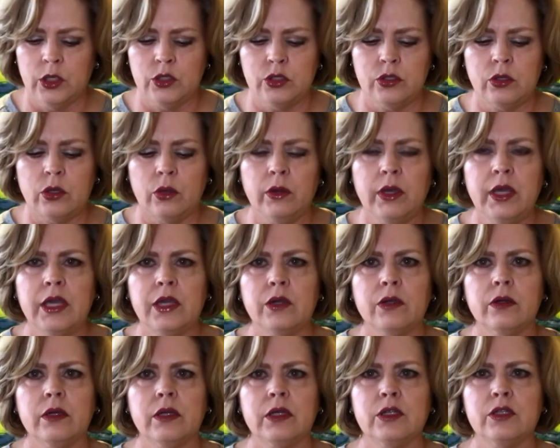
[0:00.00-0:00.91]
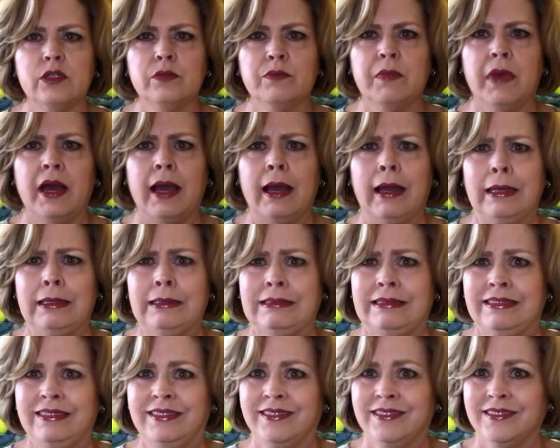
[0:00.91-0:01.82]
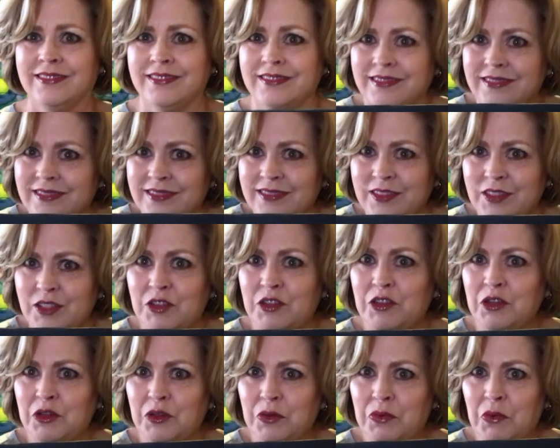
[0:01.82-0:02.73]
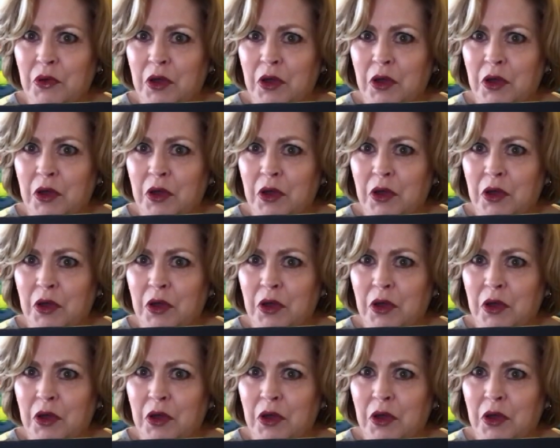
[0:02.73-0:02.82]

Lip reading: So here is my new